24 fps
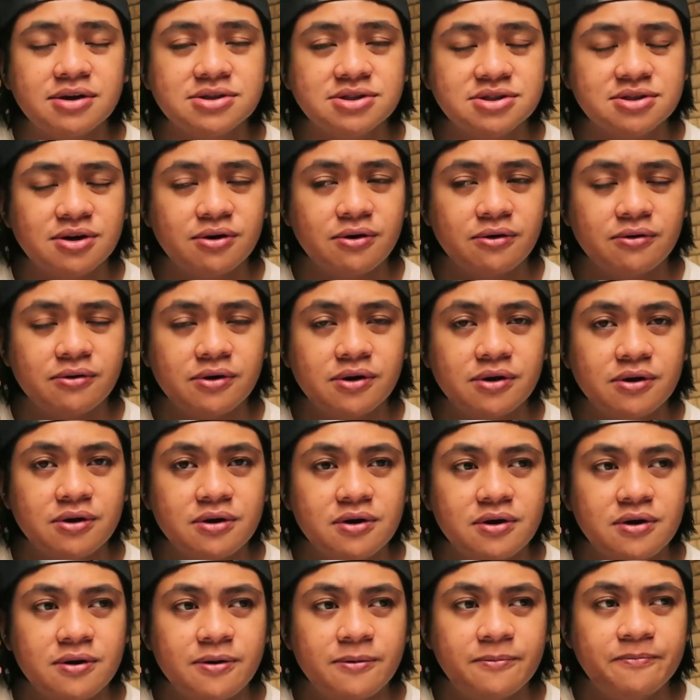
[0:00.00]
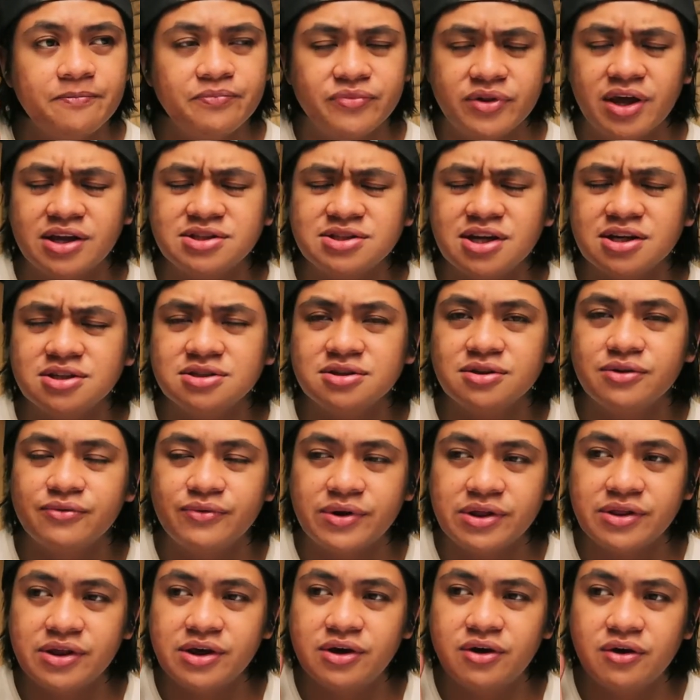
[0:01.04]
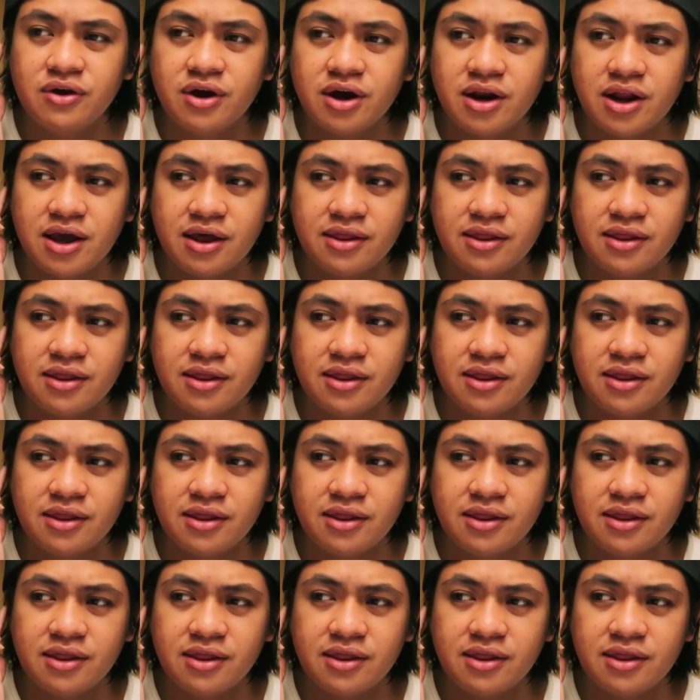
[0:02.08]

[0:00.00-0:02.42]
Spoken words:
So that's actually really good.